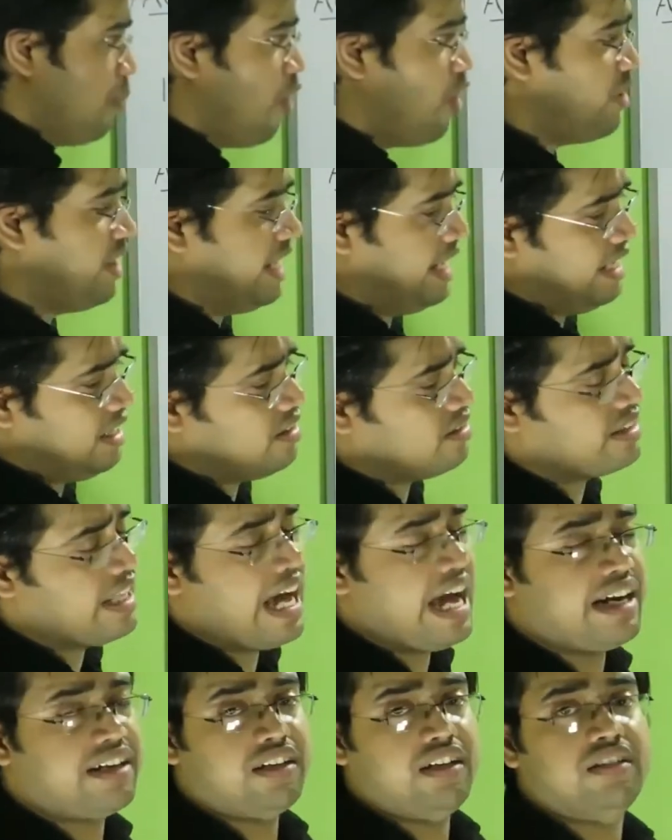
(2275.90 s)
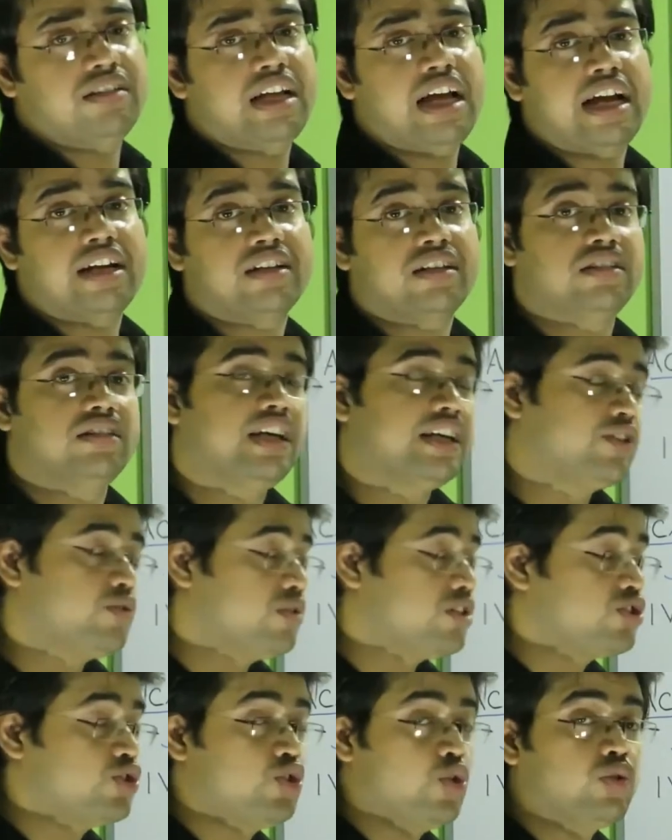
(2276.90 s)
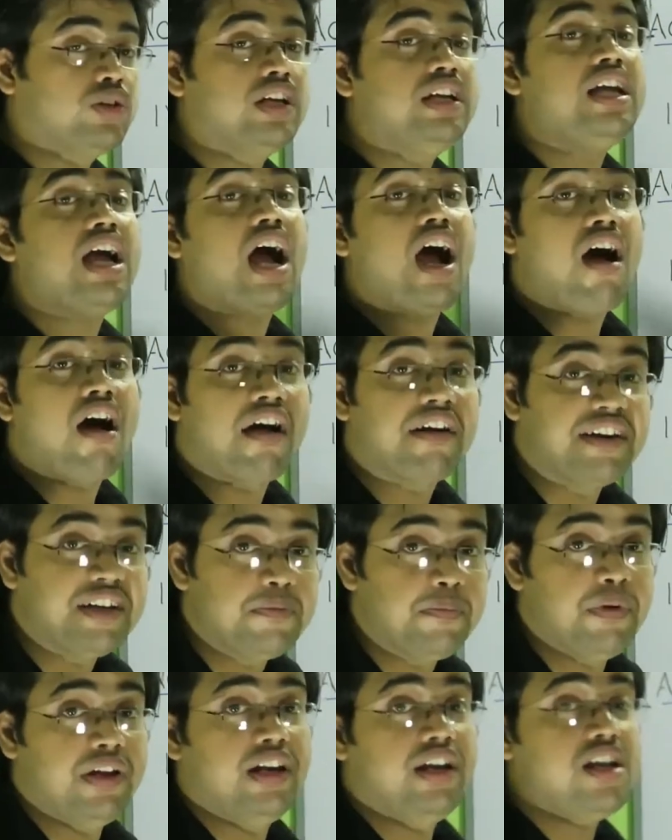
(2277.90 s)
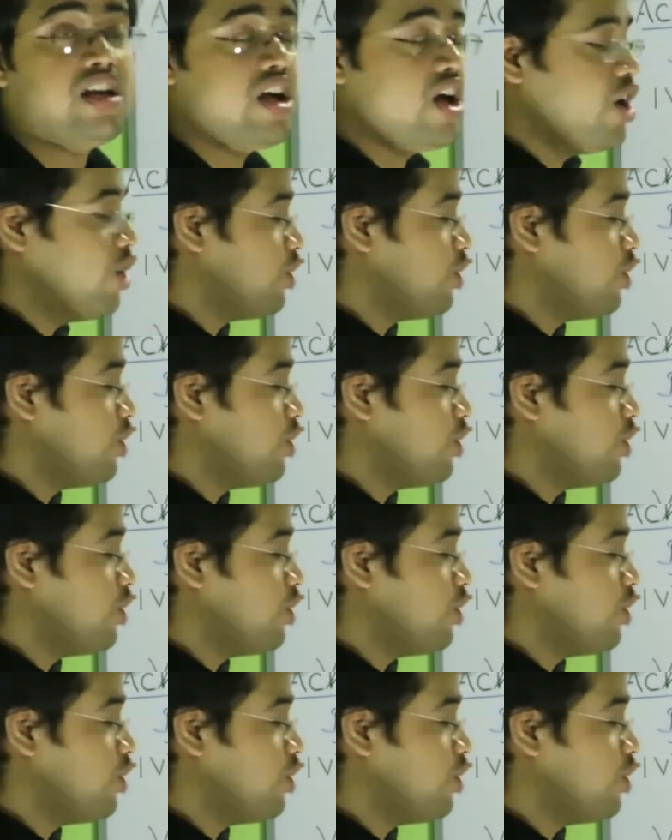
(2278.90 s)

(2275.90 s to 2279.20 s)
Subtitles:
model that was totally unable